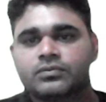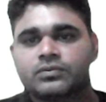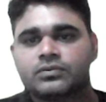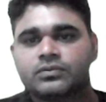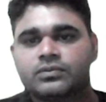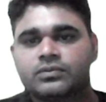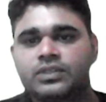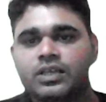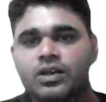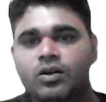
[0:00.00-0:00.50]

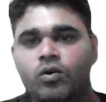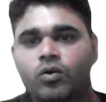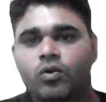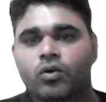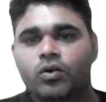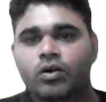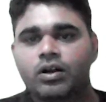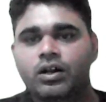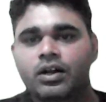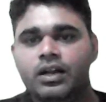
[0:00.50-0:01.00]
they
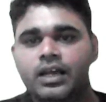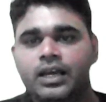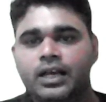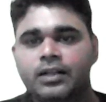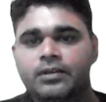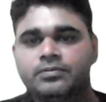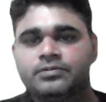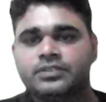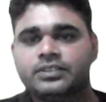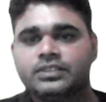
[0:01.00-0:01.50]
all
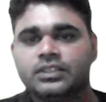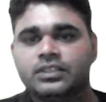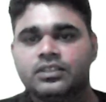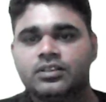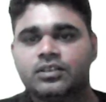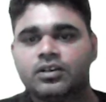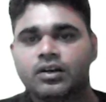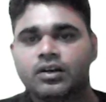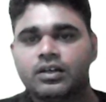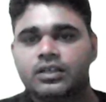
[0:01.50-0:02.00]
helps in
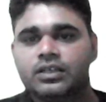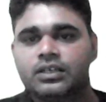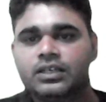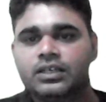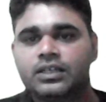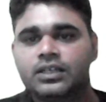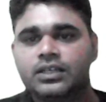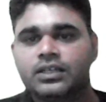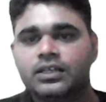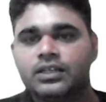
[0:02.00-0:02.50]
the
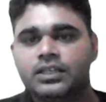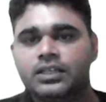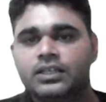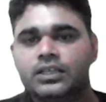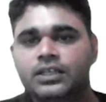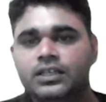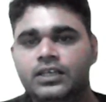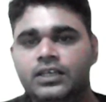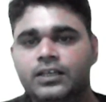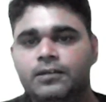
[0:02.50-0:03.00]

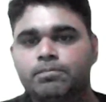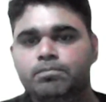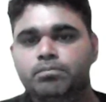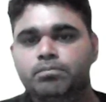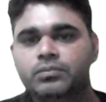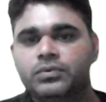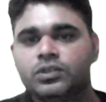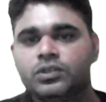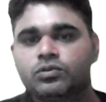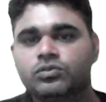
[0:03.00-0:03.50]

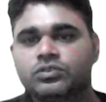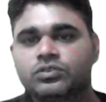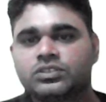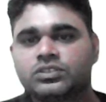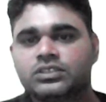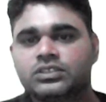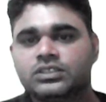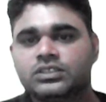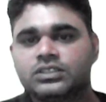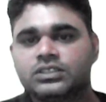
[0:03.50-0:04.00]
immune
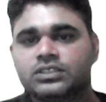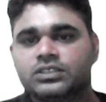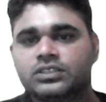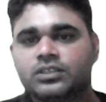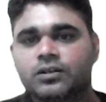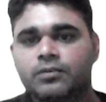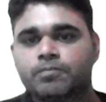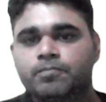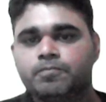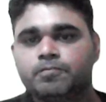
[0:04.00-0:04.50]
system.